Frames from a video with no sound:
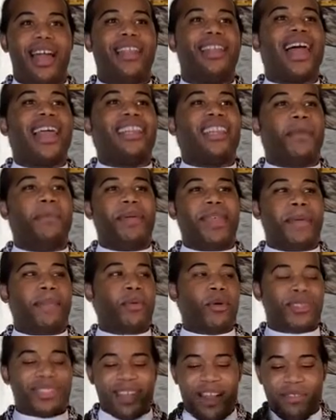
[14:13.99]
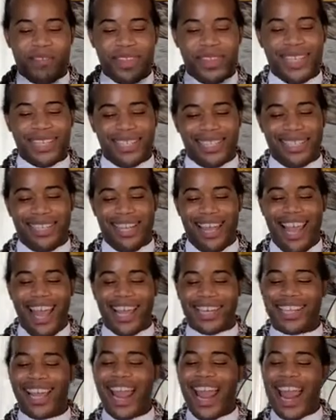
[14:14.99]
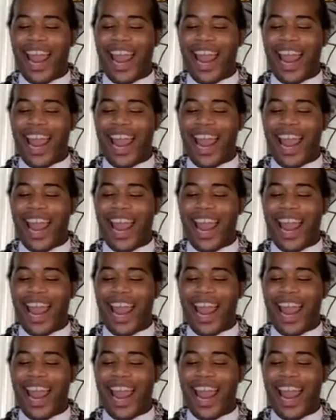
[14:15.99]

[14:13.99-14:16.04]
like the peoples of this land.